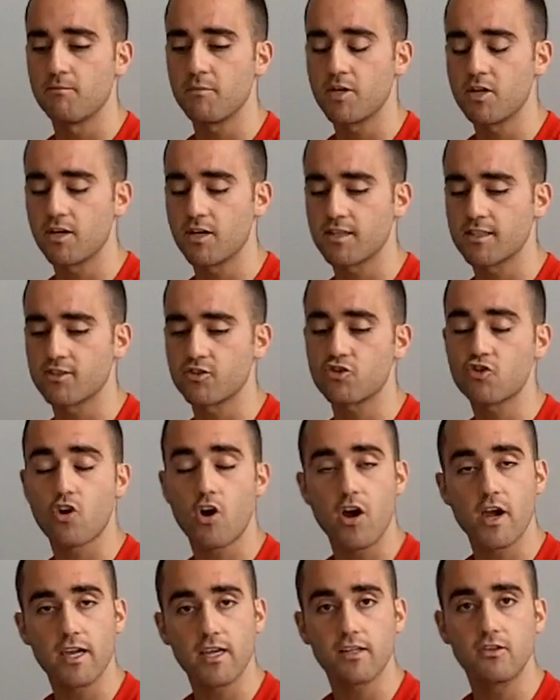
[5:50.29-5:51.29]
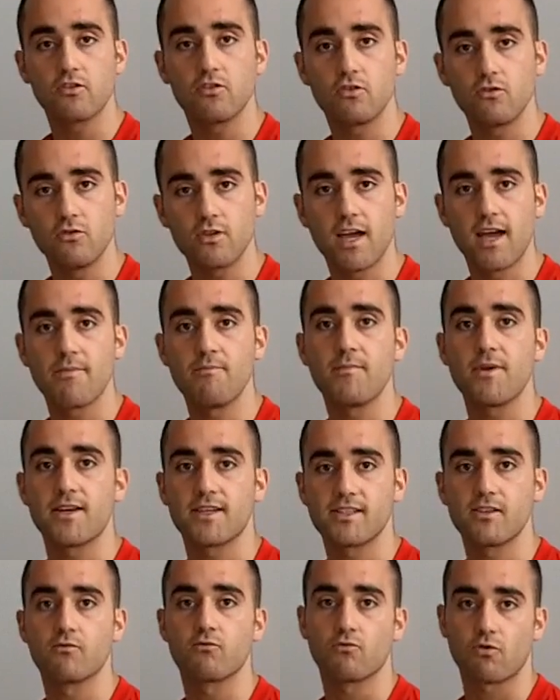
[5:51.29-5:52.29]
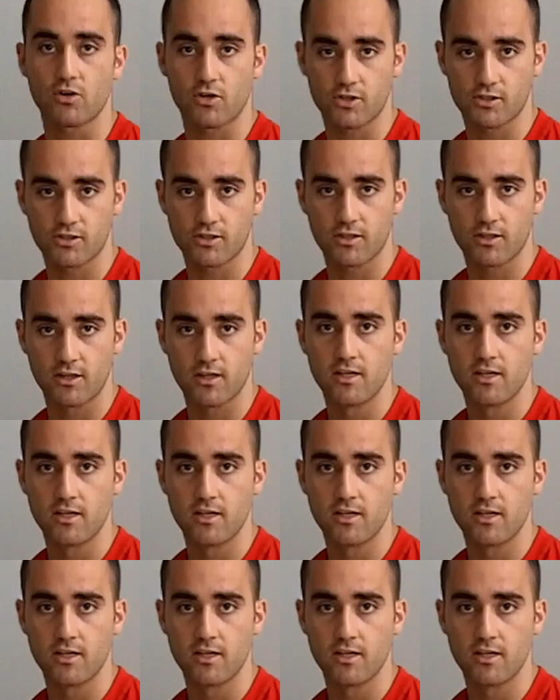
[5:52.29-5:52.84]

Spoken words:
because trying to do that makes it worse.